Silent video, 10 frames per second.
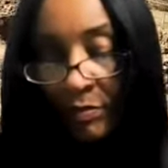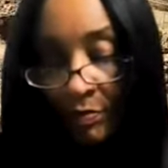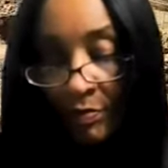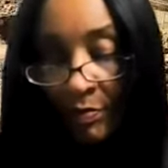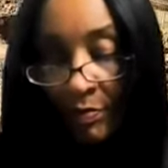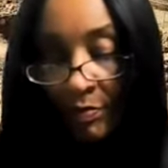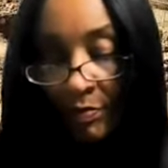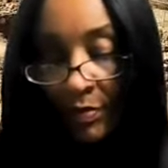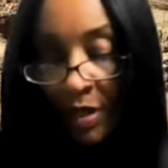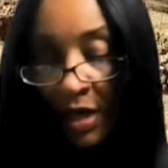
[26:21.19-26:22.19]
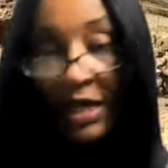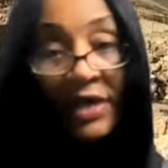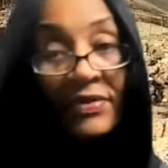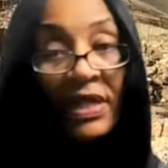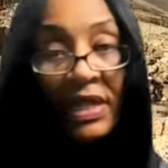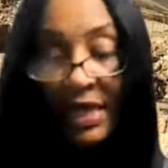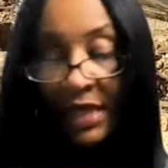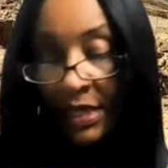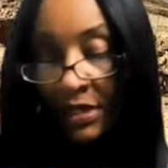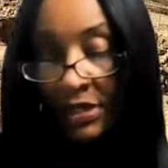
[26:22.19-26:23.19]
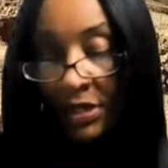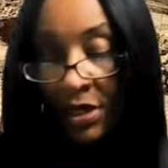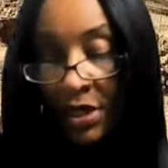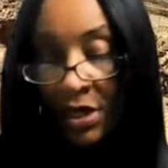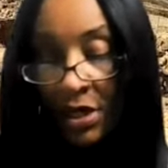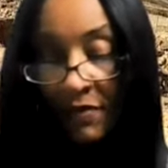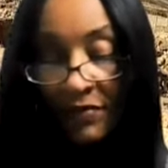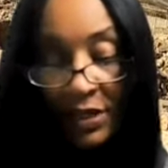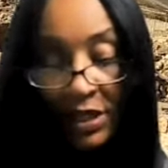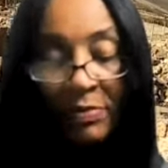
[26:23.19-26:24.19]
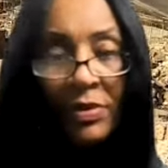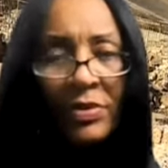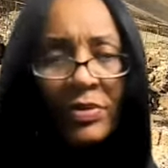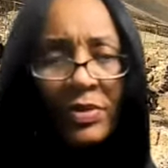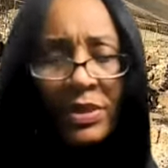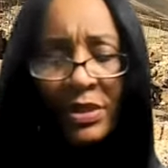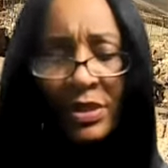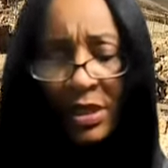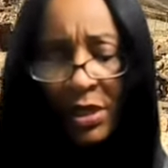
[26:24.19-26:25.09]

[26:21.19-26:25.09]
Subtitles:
in the land of the Hebrews,